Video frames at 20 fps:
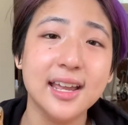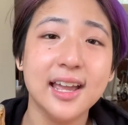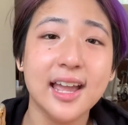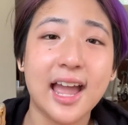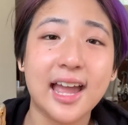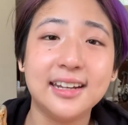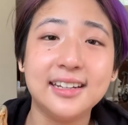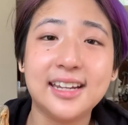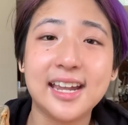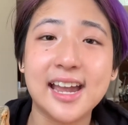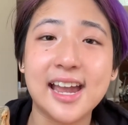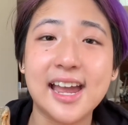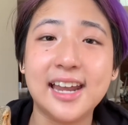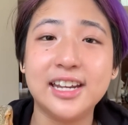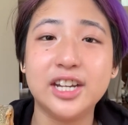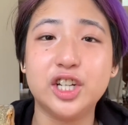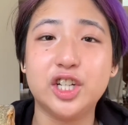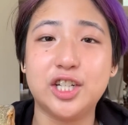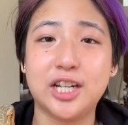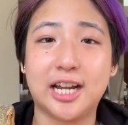and get
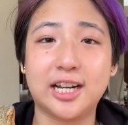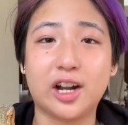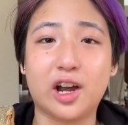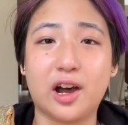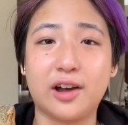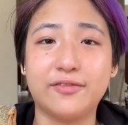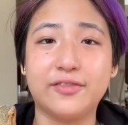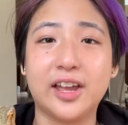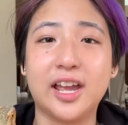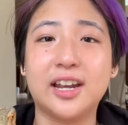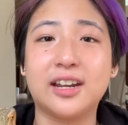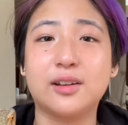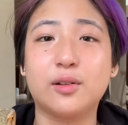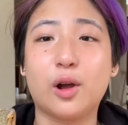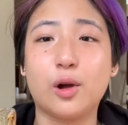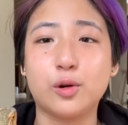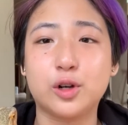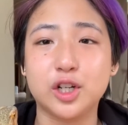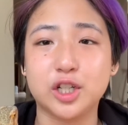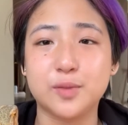any shed off and
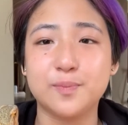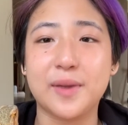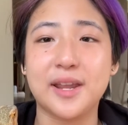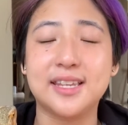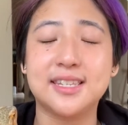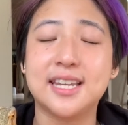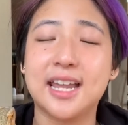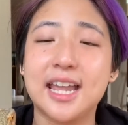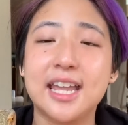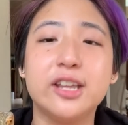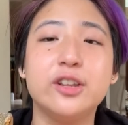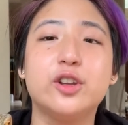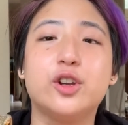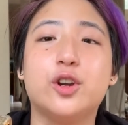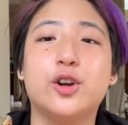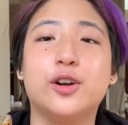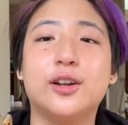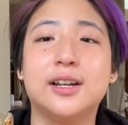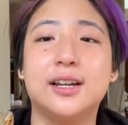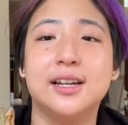just maintain
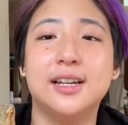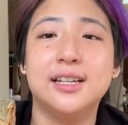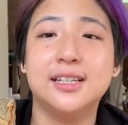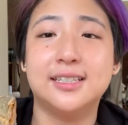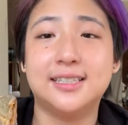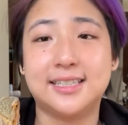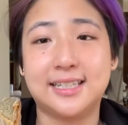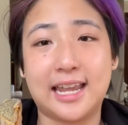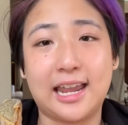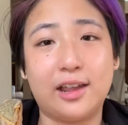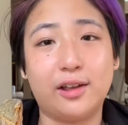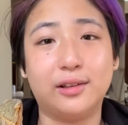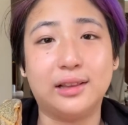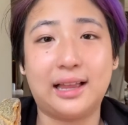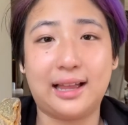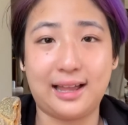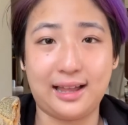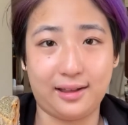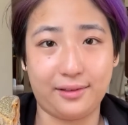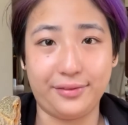good scale
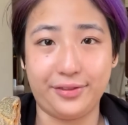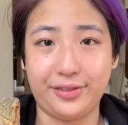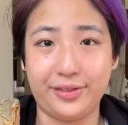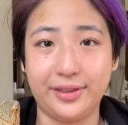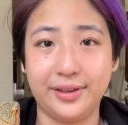health.